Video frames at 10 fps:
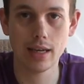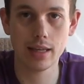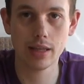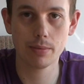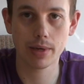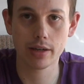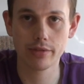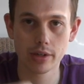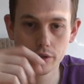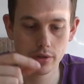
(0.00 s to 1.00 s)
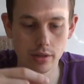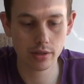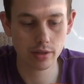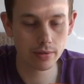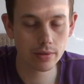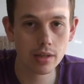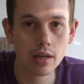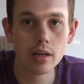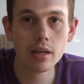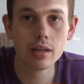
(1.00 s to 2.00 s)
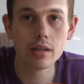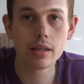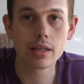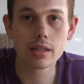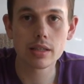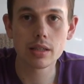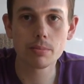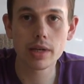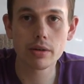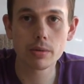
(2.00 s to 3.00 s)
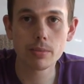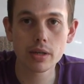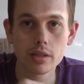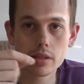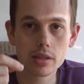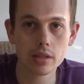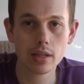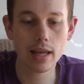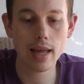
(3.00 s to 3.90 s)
in the back of the truck, there's the battery box,